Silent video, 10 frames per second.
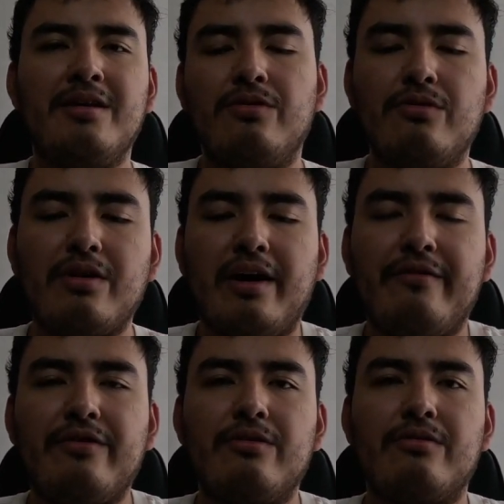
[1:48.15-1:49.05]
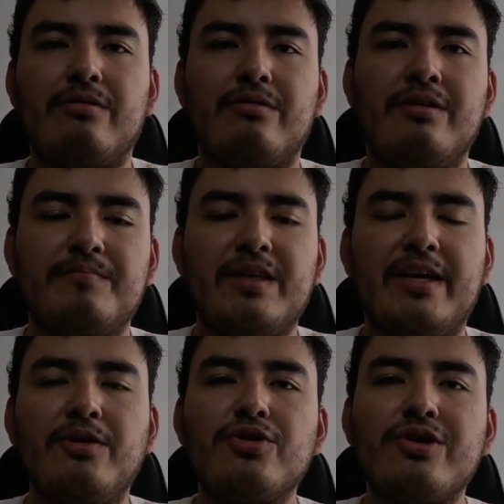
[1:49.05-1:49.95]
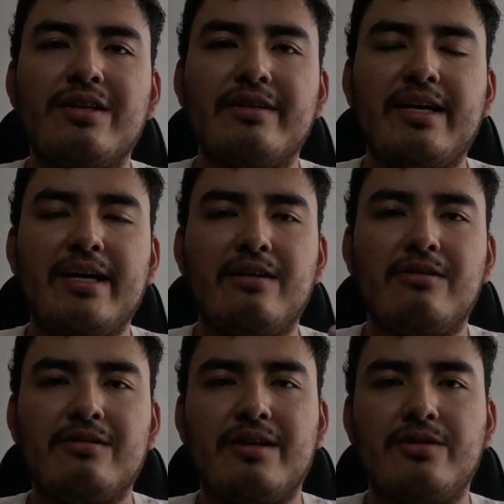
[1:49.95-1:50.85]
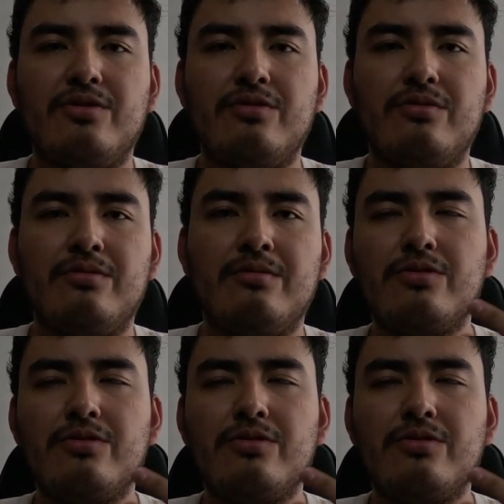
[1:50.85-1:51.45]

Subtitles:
You don't have the usual dialogue that you